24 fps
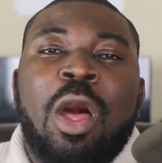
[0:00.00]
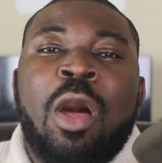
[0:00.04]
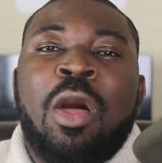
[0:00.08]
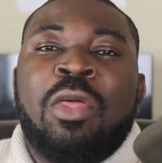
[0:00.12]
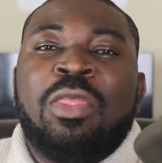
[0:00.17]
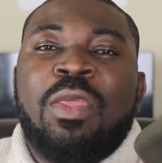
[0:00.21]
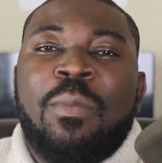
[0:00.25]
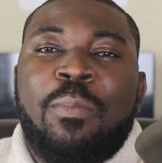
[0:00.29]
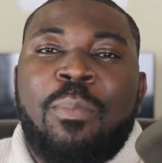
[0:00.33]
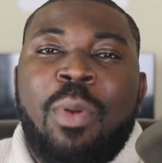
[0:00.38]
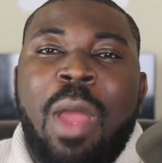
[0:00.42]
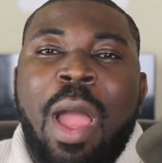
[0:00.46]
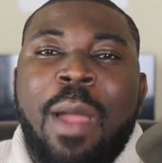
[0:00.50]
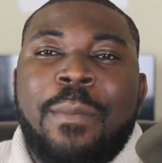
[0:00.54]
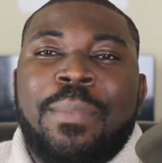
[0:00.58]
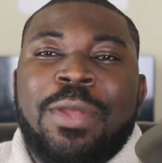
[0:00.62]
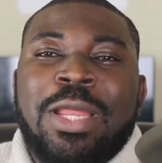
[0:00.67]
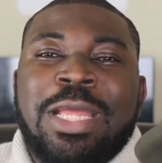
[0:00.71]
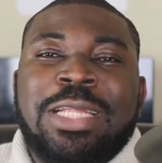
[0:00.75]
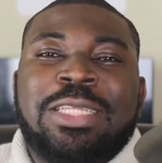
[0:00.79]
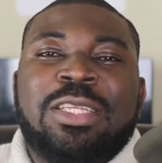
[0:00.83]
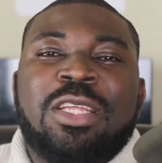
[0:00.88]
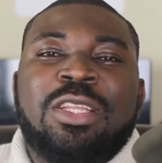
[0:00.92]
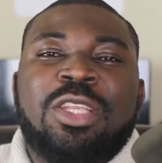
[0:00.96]
on the
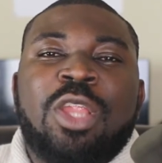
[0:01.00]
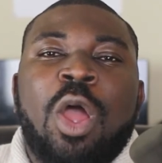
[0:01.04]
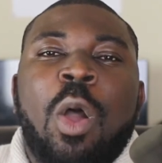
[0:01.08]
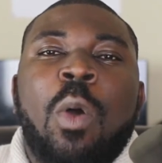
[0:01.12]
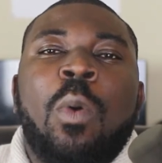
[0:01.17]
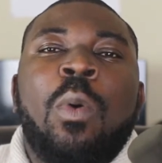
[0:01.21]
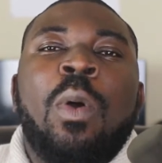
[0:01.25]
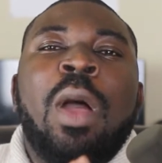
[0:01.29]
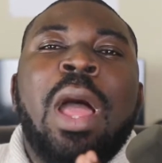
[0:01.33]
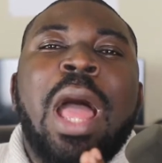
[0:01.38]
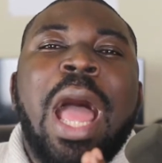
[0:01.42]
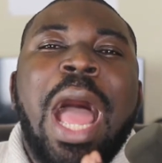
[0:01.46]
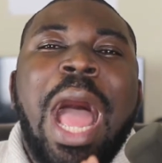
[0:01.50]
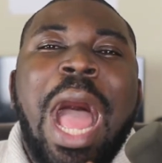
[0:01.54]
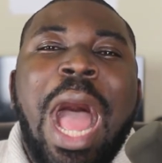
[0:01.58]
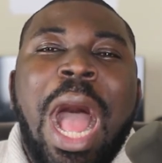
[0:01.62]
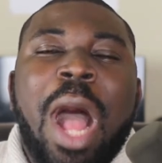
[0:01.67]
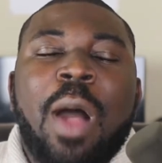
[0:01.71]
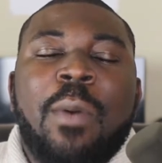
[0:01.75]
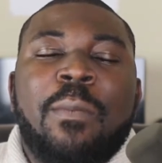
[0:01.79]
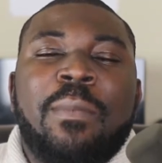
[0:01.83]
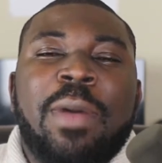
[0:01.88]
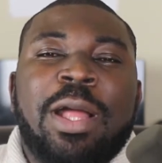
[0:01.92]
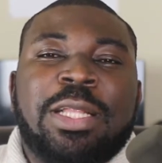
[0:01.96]
property to know
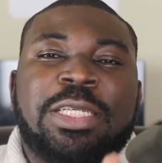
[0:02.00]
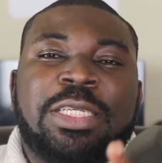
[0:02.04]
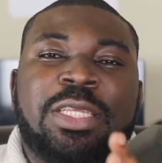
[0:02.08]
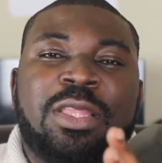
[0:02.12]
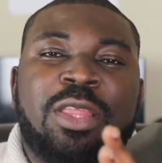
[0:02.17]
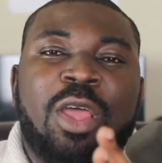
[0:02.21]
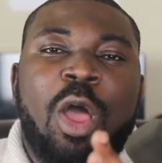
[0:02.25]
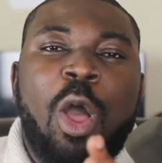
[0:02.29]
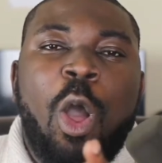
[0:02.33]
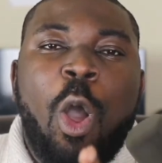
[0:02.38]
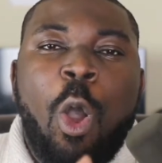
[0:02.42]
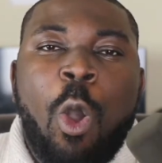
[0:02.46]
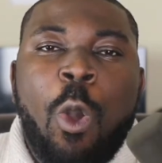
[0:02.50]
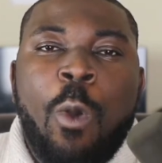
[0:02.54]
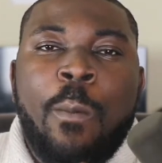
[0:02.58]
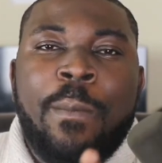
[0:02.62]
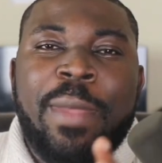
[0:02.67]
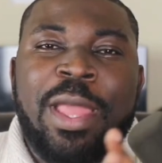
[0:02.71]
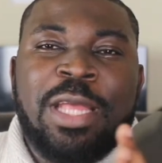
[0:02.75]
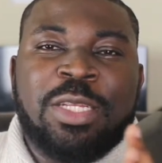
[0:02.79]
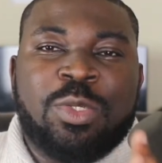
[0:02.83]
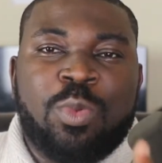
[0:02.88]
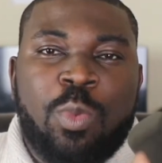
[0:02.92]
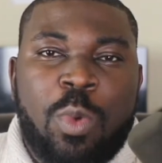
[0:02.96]
how much the home
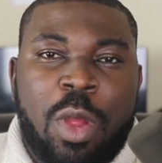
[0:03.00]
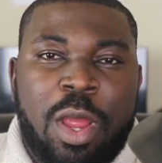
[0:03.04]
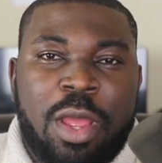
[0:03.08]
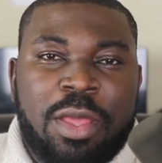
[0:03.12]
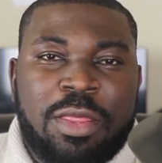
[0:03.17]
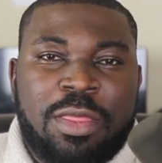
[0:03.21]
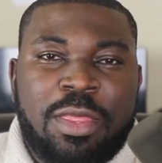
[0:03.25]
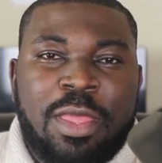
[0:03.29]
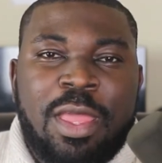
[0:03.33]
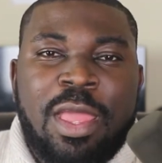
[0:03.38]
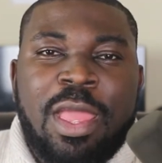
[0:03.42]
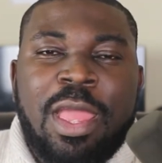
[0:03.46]
is worth.